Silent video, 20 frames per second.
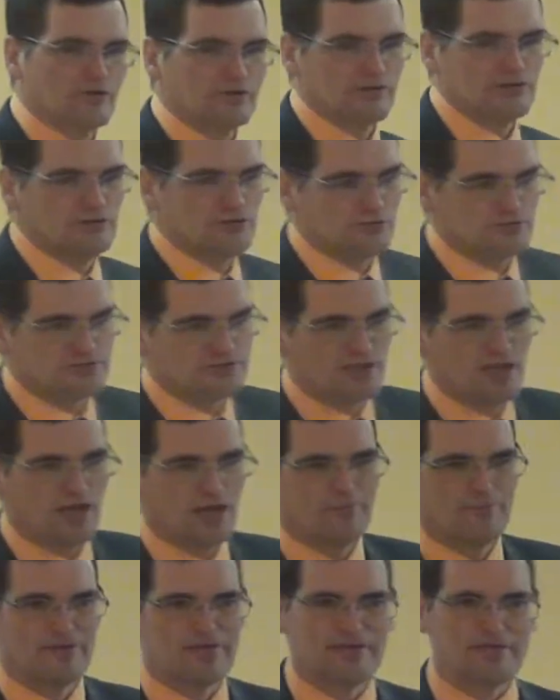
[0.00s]
can you
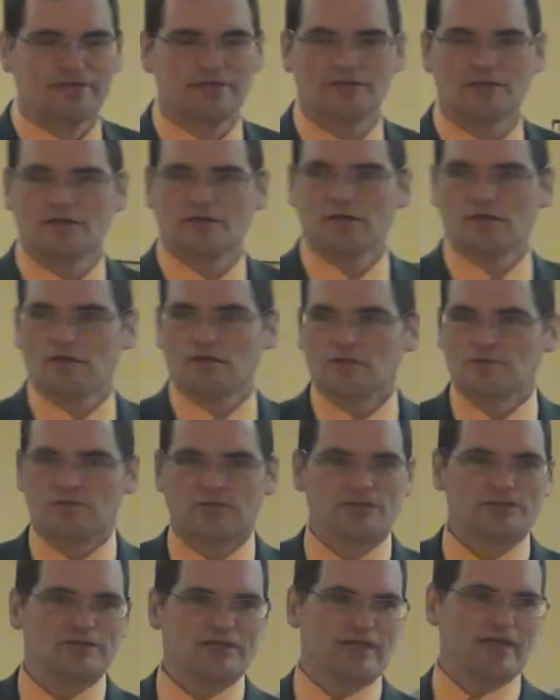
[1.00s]
tell me
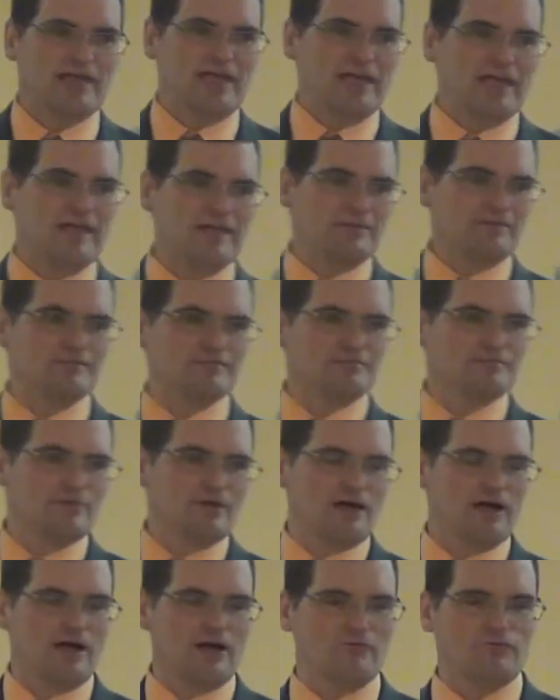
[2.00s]
the name
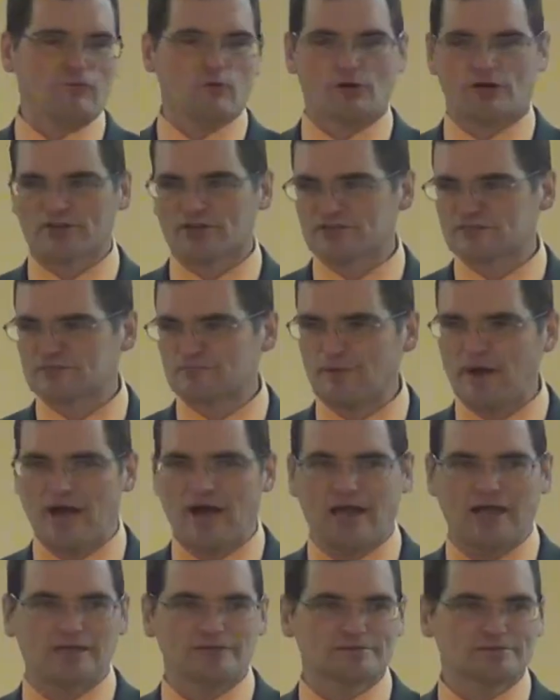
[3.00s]
of one of the
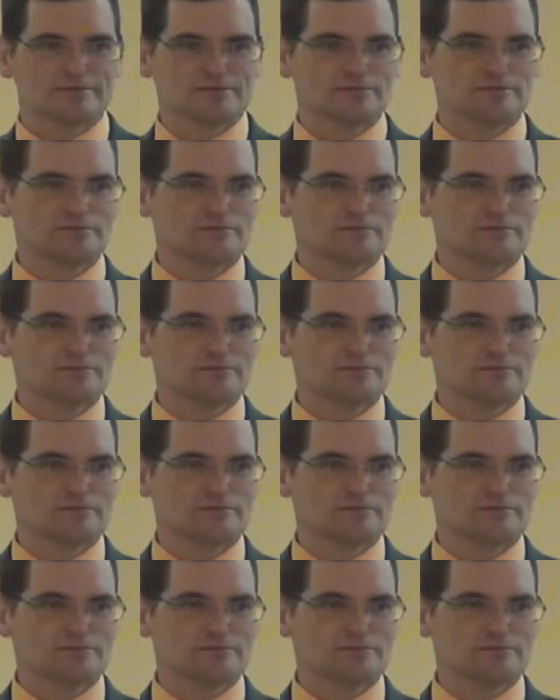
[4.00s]
spies?